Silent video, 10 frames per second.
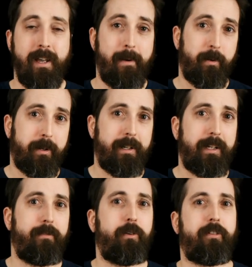and we're going to
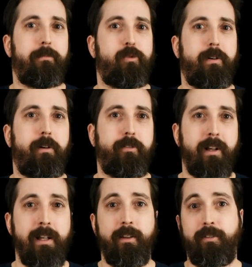give you some
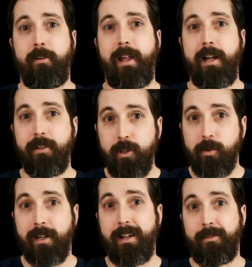drills so that you
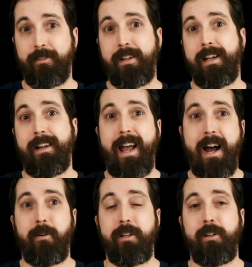can understand
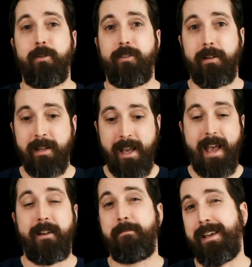how to use it
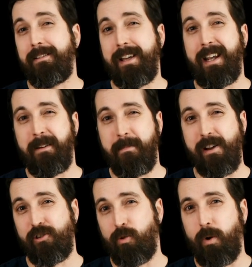and maintain
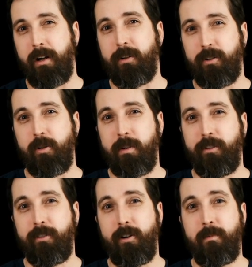measure while you're doing
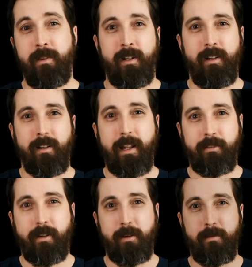so. Let's
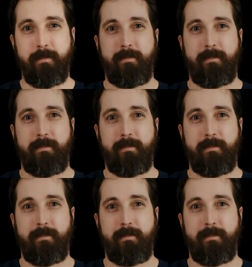go.